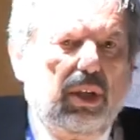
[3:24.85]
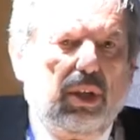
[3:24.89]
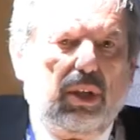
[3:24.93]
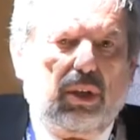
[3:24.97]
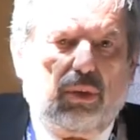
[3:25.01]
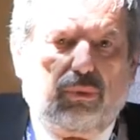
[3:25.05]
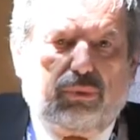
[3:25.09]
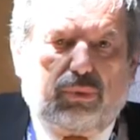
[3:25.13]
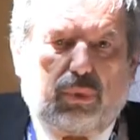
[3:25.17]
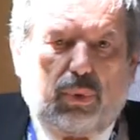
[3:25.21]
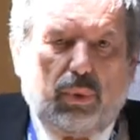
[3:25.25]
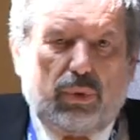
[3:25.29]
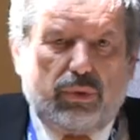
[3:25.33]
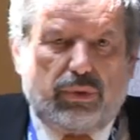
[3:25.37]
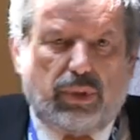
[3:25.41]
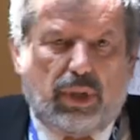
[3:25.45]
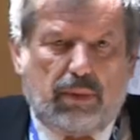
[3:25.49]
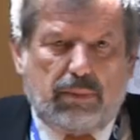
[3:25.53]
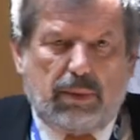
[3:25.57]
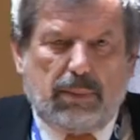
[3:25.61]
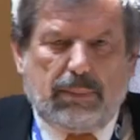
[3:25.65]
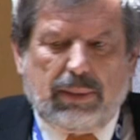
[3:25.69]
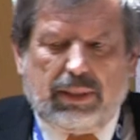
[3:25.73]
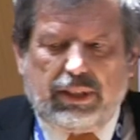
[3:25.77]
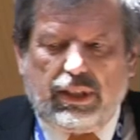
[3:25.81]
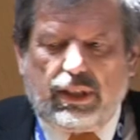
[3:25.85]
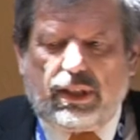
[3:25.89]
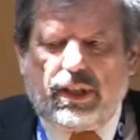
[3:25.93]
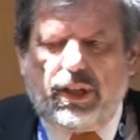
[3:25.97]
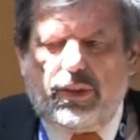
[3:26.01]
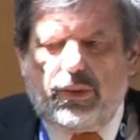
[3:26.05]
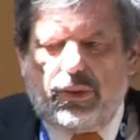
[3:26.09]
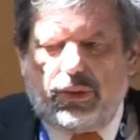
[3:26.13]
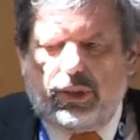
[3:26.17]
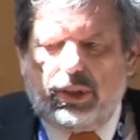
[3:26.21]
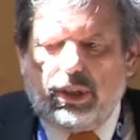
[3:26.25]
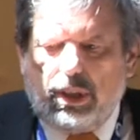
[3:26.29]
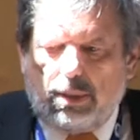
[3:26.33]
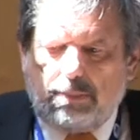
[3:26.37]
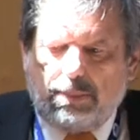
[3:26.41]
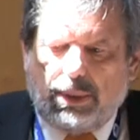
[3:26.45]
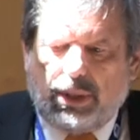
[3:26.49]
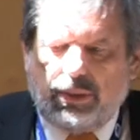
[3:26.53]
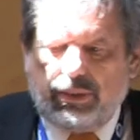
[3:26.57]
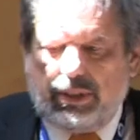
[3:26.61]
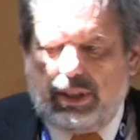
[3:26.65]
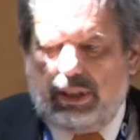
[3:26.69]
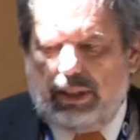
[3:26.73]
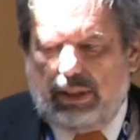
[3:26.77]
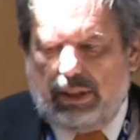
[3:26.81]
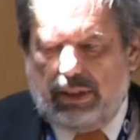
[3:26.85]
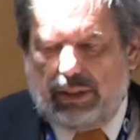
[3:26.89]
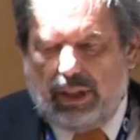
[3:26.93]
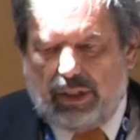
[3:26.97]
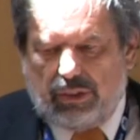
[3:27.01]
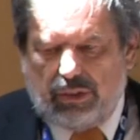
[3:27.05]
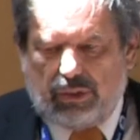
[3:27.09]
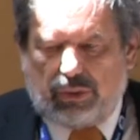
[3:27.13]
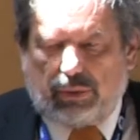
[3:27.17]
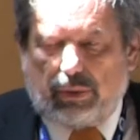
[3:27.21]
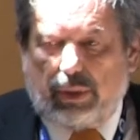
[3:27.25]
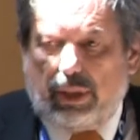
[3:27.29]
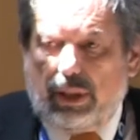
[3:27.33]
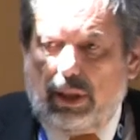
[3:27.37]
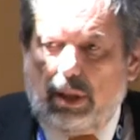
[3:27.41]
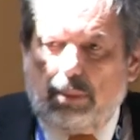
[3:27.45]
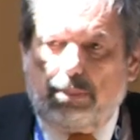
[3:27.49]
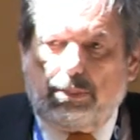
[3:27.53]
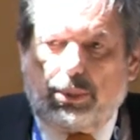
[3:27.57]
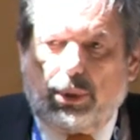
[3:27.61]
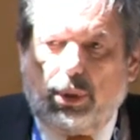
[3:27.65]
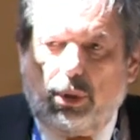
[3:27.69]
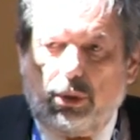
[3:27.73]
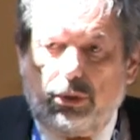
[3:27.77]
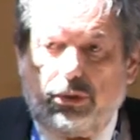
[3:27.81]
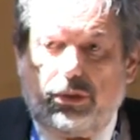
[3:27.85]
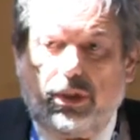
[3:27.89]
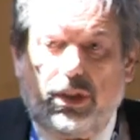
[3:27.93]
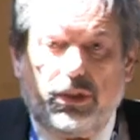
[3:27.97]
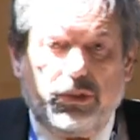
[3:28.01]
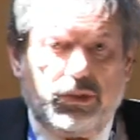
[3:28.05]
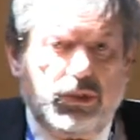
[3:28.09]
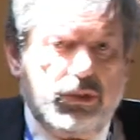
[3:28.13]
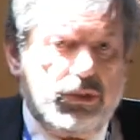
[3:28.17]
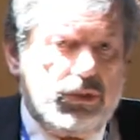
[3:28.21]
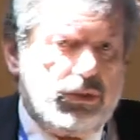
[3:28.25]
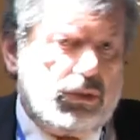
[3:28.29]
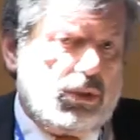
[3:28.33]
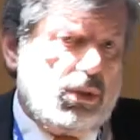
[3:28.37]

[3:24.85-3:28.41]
Of course, everybody can think about industrial processes,